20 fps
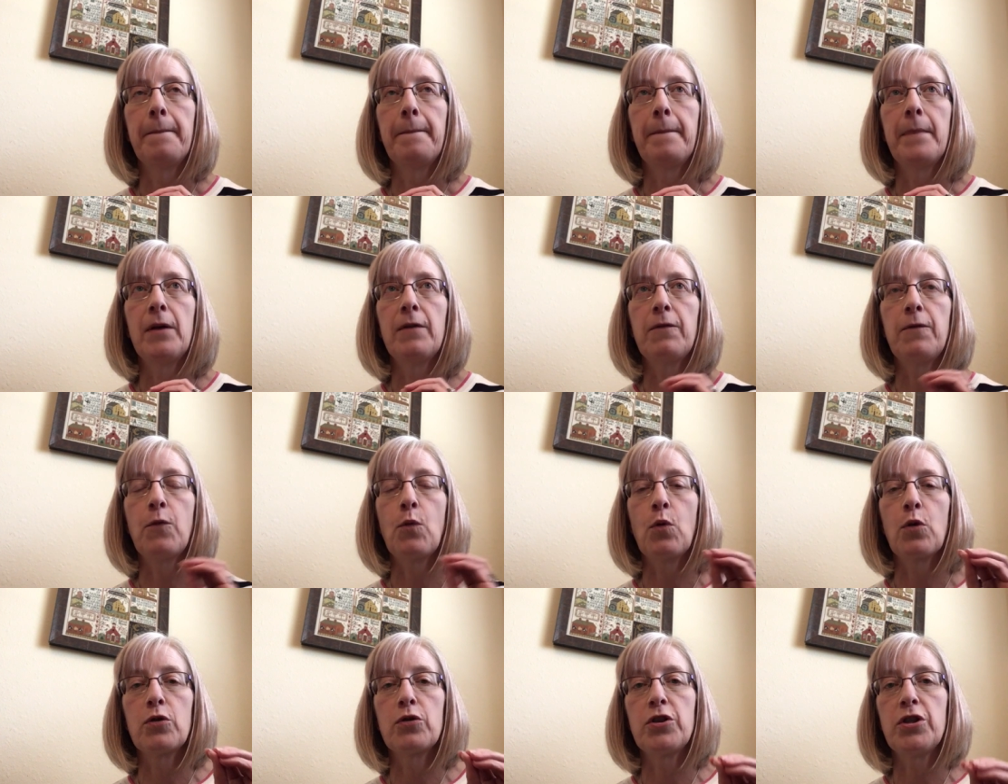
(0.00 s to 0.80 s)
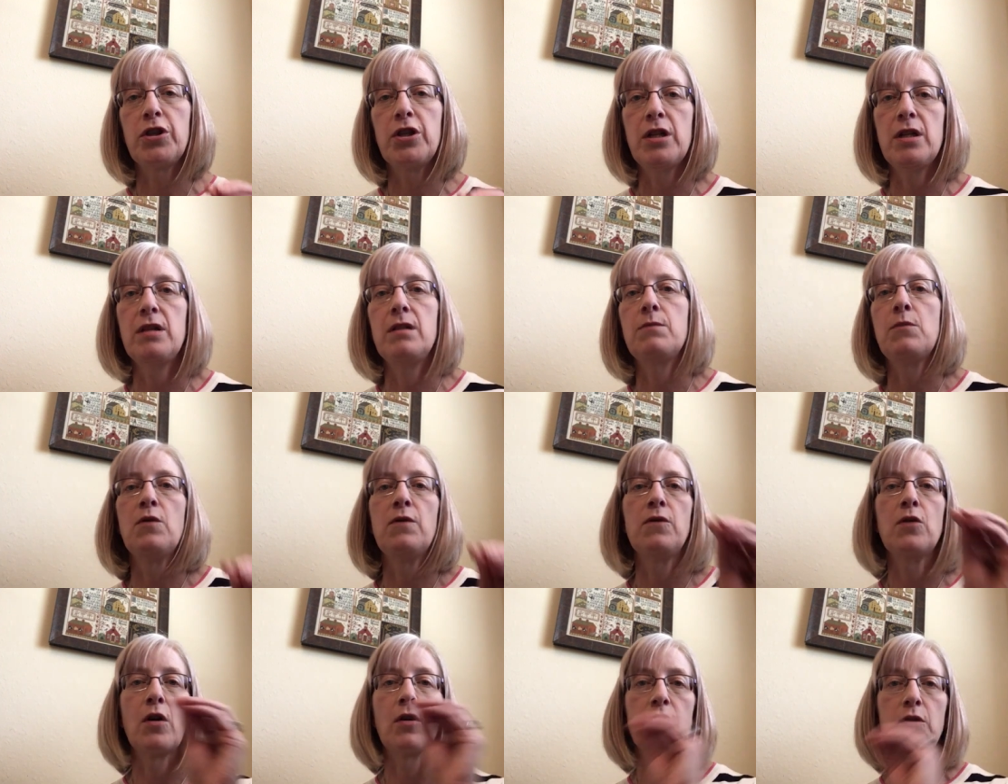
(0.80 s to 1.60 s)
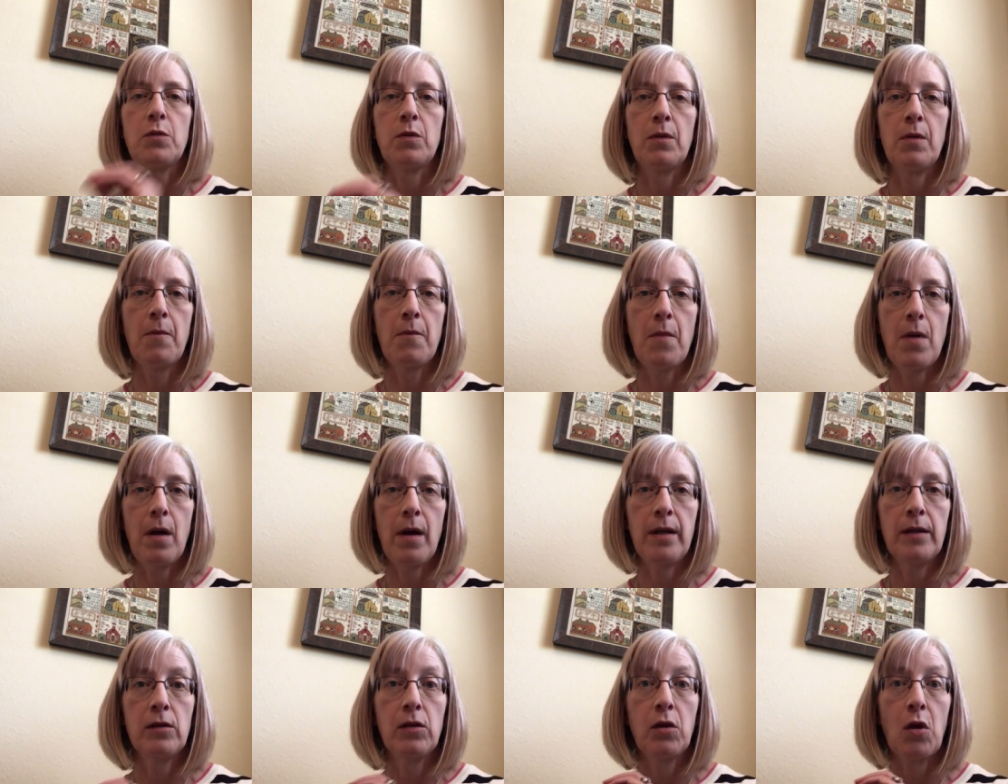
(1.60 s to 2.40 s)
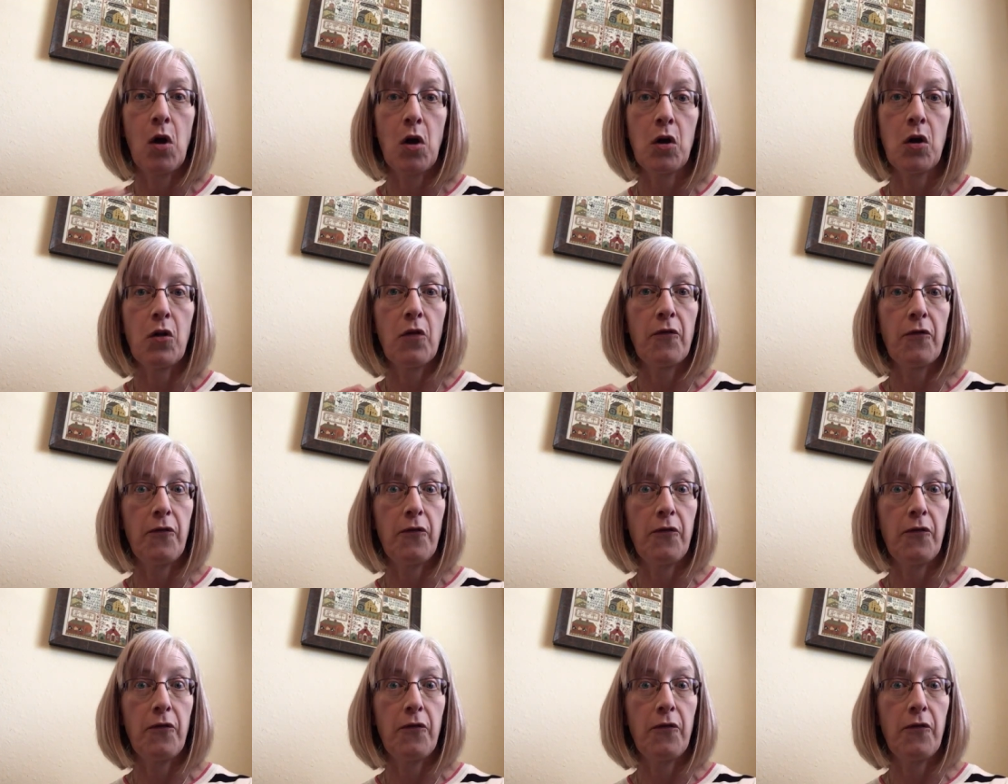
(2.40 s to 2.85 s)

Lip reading: before she's moved on to a longer,